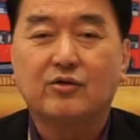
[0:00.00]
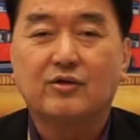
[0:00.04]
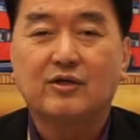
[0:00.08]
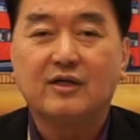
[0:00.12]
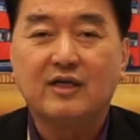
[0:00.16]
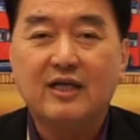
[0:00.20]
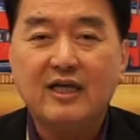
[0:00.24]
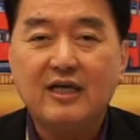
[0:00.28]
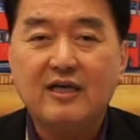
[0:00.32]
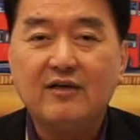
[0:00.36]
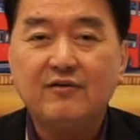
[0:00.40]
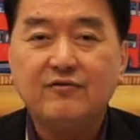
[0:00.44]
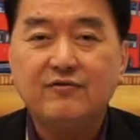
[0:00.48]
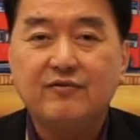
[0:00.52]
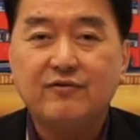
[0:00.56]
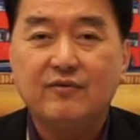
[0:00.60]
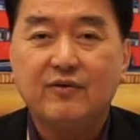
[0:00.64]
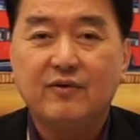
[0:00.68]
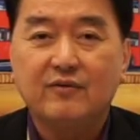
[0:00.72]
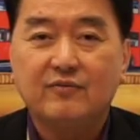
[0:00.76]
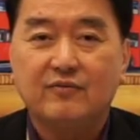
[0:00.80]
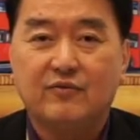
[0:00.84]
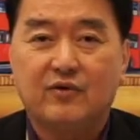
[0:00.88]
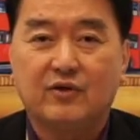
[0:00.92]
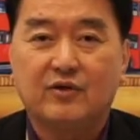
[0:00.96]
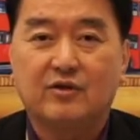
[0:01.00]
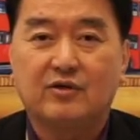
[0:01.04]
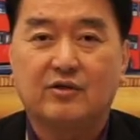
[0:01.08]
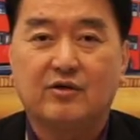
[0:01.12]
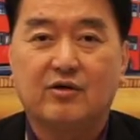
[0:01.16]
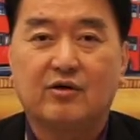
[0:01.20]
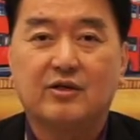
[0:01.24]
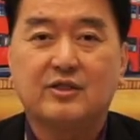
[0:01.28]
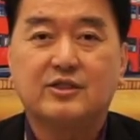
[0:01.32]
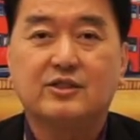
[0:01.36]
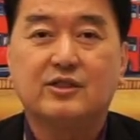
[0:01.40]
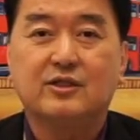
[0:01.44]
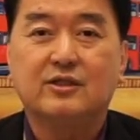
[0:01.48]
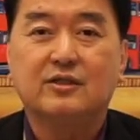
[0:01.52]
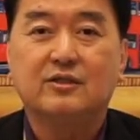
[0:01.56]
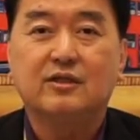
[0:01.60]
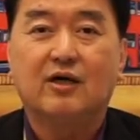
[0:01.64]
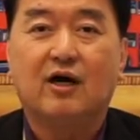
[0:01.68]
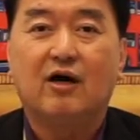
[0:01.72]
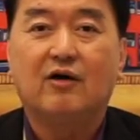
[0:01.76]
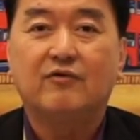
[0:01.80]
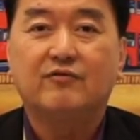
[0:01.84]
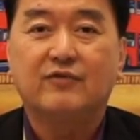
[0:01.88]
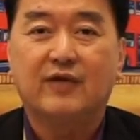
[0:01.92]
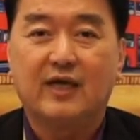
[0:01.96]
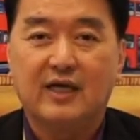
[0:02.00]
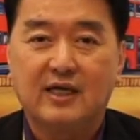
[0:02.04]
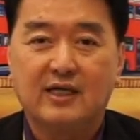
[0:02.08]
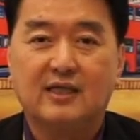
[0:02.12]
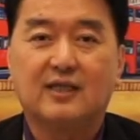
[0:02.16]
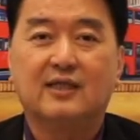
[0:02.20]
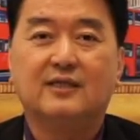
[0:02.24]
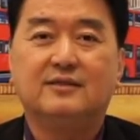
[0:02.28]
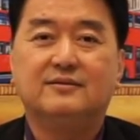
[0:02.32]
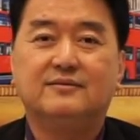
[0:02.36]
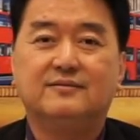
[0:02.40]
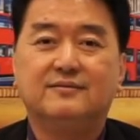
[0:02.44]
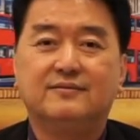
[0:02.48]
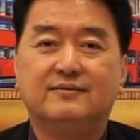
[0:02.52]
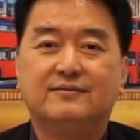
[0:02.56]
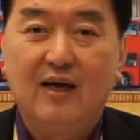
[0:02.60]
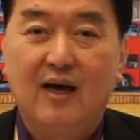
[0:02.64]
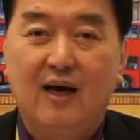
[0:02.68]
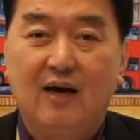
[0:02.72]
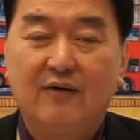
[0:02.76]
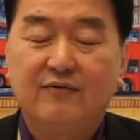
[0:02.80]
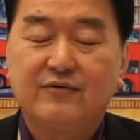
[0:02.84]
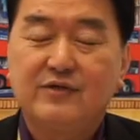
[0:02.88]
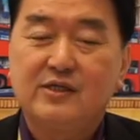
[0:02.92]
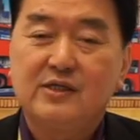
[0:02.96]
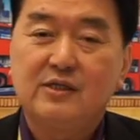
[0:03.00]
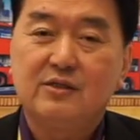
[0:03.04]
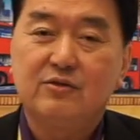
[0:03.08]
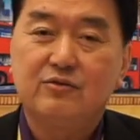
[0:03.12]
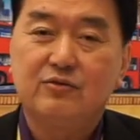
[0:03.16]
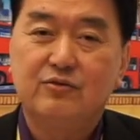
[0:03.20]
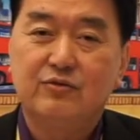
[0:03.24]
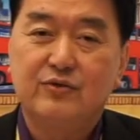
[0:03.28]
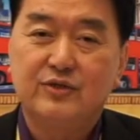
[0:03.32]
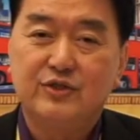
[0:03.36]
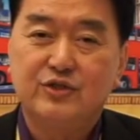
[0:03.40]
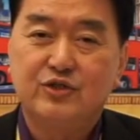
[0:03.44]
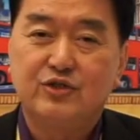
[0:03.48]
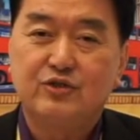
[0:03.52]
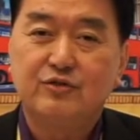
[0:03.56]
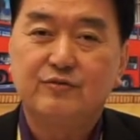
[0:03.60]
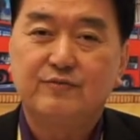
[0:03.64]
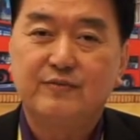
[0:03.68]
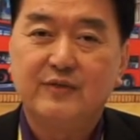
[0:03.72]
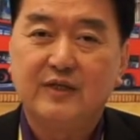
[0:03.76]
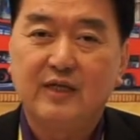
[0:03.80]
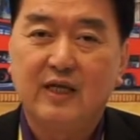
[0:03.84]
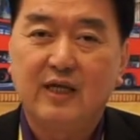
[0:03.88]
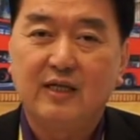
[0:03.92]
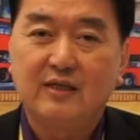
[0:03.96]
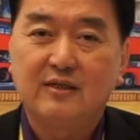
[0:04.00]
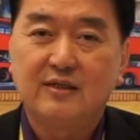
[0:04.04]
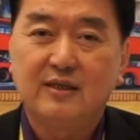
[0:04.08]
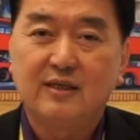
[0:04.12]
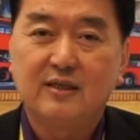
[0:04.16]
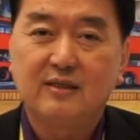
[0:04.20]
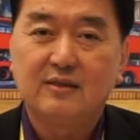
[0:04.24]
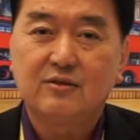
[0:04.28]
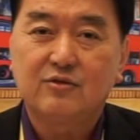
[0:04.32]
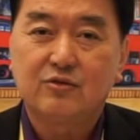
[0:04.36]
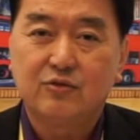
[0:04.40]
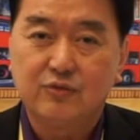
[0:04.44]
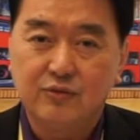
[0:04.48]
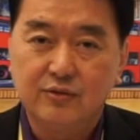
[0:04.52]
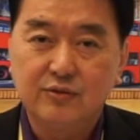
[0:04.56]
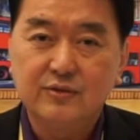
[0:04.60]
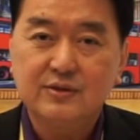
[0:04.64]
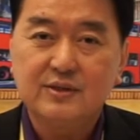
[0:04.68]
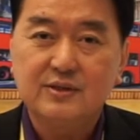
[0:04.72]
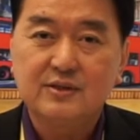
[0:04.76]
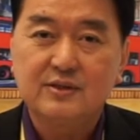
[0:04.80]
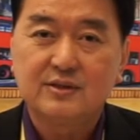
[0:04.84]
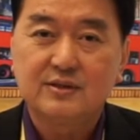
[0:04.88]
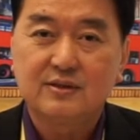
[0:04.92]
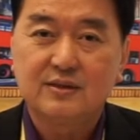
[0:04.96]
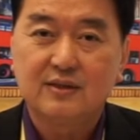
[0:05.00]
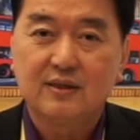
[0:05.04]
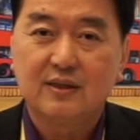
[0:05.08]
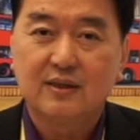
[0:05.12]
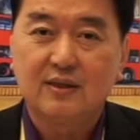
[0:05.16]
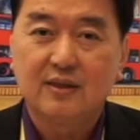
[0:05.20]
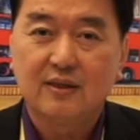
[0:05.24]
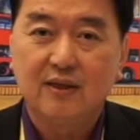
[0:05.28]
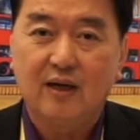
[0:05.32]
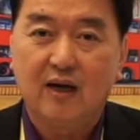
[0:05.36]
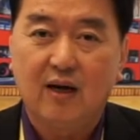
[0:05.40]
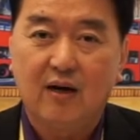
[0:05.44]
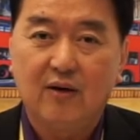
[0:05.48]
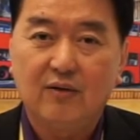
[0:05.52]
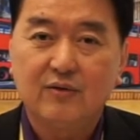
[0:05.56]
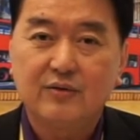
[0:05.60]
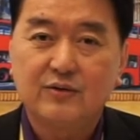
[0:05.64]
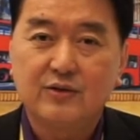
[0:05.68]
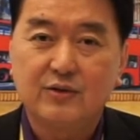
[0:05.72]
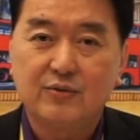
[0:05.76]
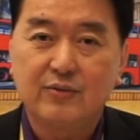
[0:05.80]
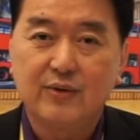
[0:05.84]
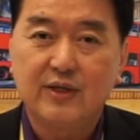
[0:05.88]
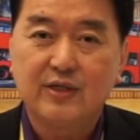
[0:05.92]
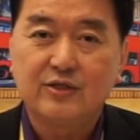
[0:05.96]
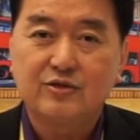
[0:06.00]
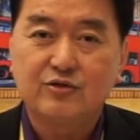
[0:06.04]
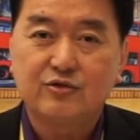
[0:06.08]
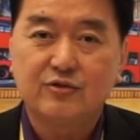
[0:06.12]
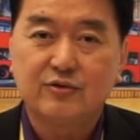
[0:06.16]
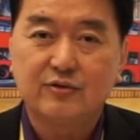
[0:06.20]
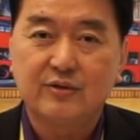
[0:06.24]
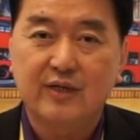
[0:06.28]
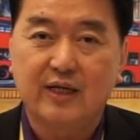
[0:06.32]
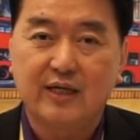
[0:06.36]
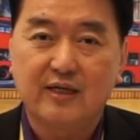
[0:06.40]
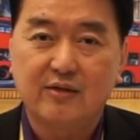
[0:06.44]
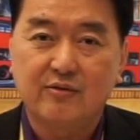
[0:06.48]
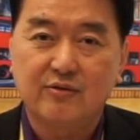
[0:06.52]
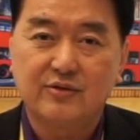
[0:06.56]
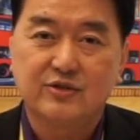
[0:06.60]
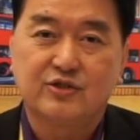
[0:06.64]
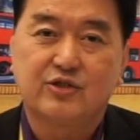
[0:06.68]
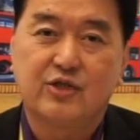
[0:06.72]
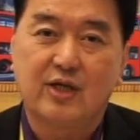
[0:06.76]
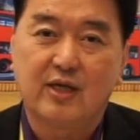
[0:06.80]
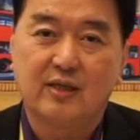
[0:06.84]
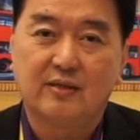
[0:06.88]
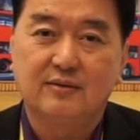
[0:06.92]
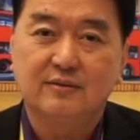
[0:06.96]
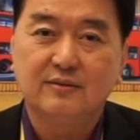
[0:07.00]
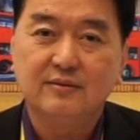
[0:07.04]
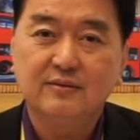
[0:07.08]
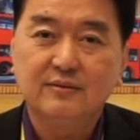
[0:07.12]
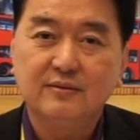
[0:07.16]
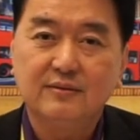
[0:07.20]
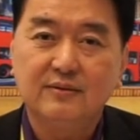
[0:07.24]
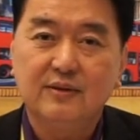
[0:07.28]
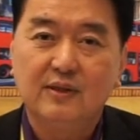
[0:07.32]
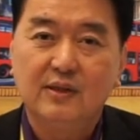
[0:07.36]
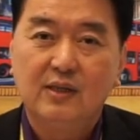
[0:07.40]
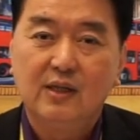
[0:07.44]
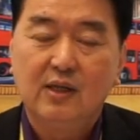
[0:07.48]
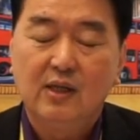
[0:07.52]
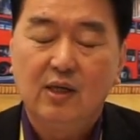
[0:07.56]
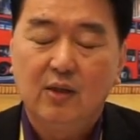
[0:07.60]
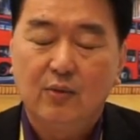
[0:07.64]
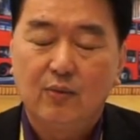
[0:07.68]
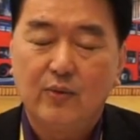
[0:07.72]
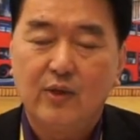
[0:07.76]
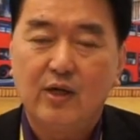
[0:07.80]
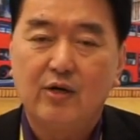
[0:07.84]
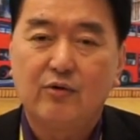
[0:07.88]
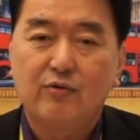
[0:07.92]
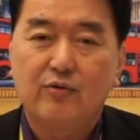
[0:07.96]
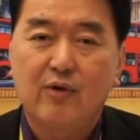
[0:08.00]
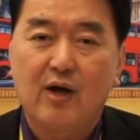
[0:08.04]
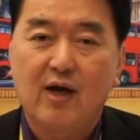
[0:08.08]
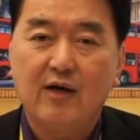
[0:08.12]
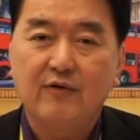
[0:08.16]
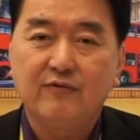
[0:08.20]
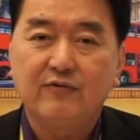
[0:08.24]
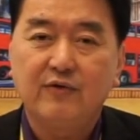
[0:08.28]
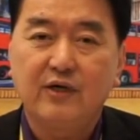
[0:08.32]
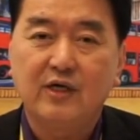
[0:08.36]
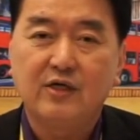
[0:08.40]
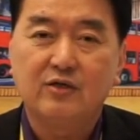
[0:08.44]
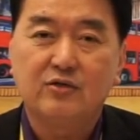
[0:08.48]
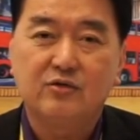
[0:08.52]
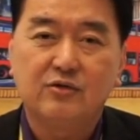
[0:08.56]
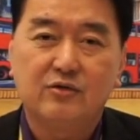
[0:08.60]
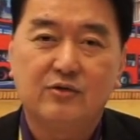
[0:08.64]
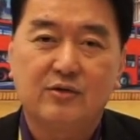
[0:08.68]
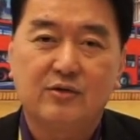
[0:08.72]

to leave for the direction of England. After a rejuvenating cruise all the way through the English Channel, we arrive into